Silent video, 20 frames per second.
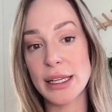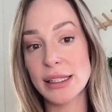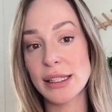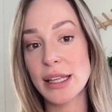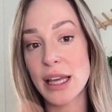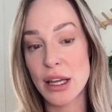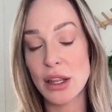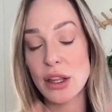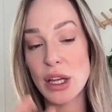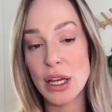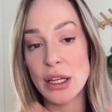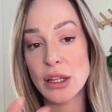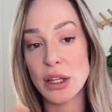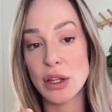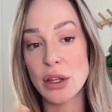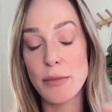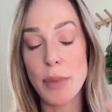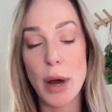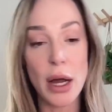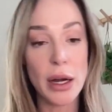that
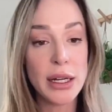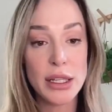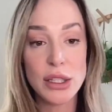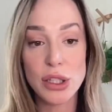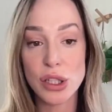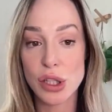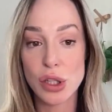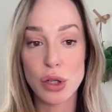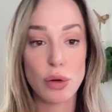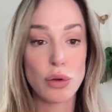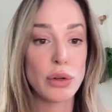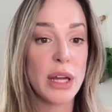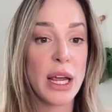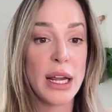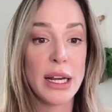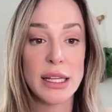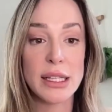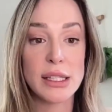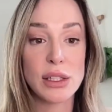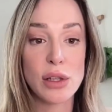the body is just
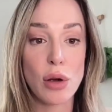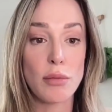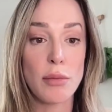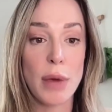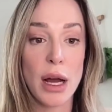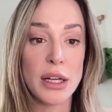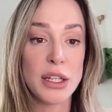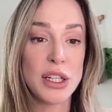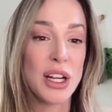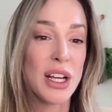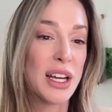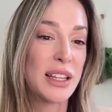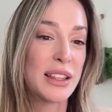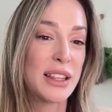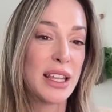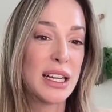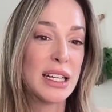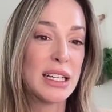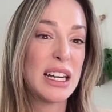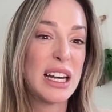creating so much
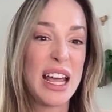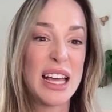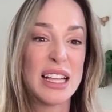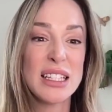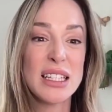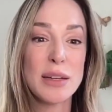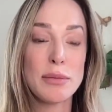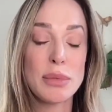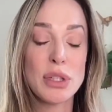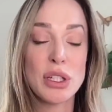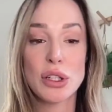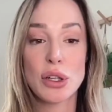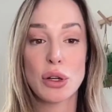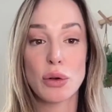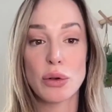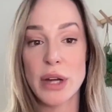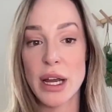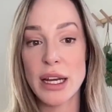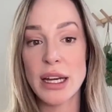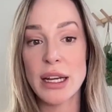that it ends up just
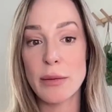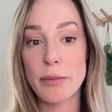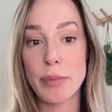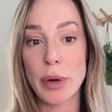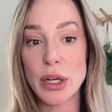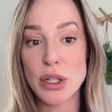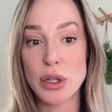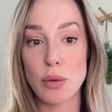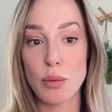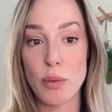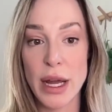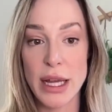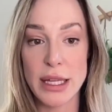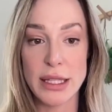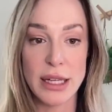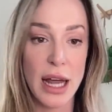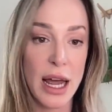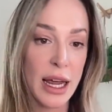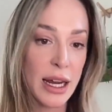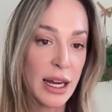creating a bunch of waste.
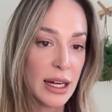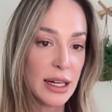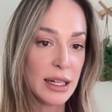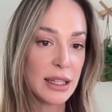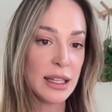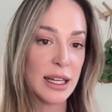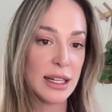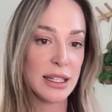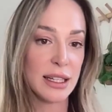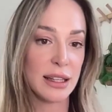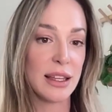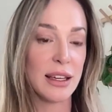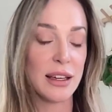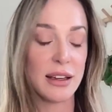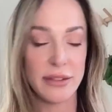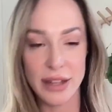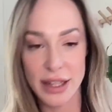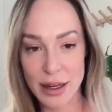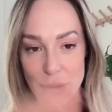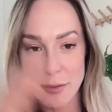I kind of like to think of
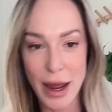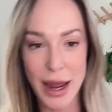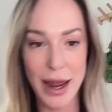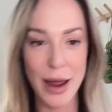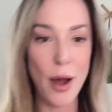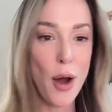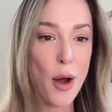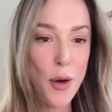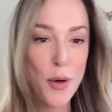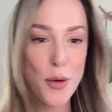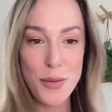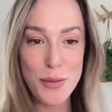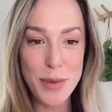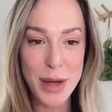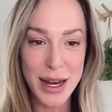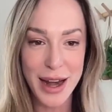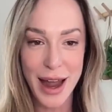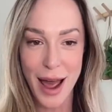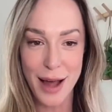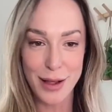it in my home
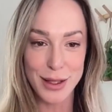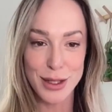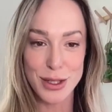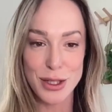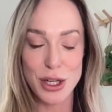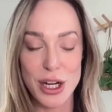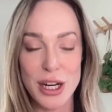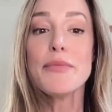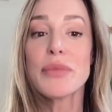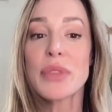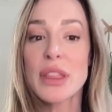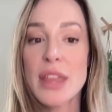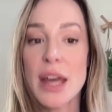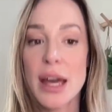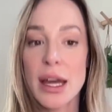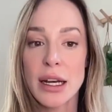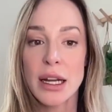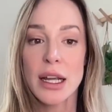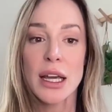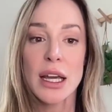analogy
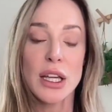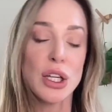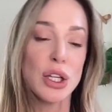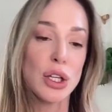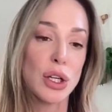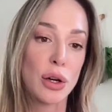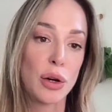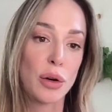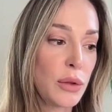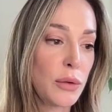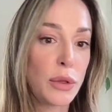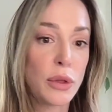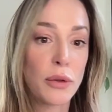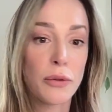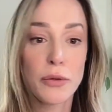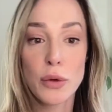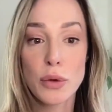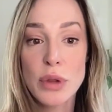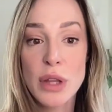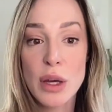that, the
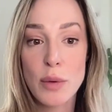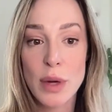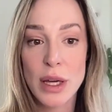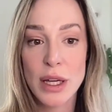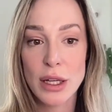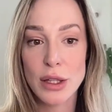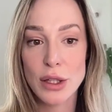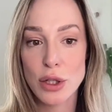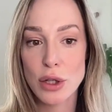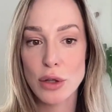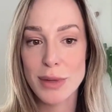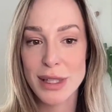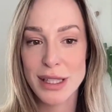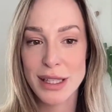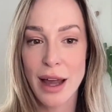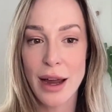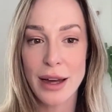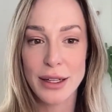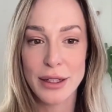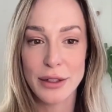food that we consume is
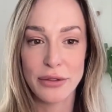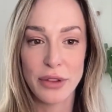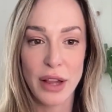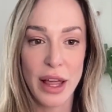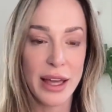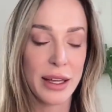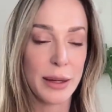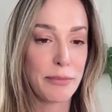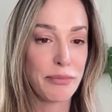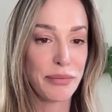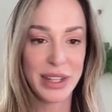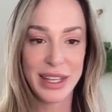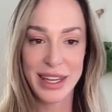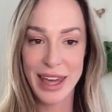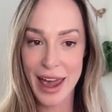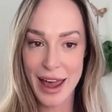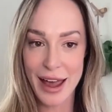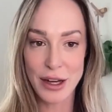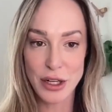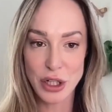kind of like
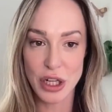cash in